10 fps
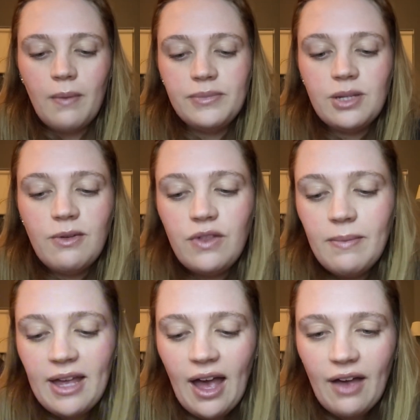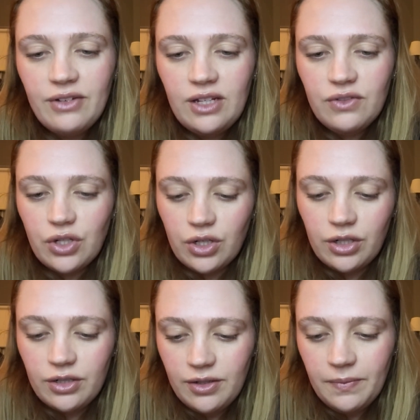Some of them I haven't even
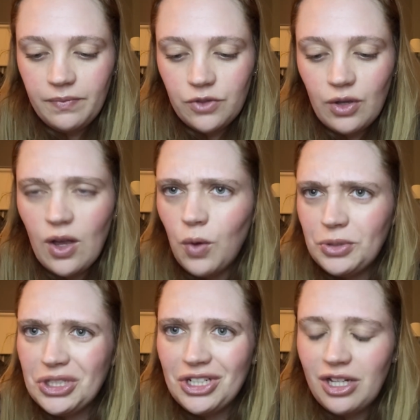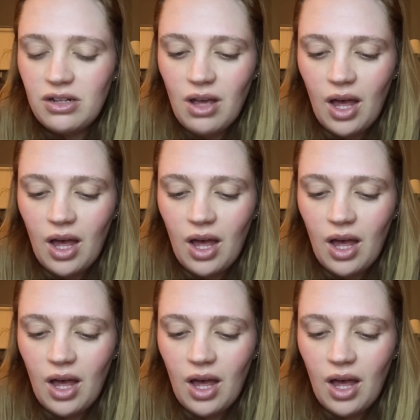heard, so I hope they're good.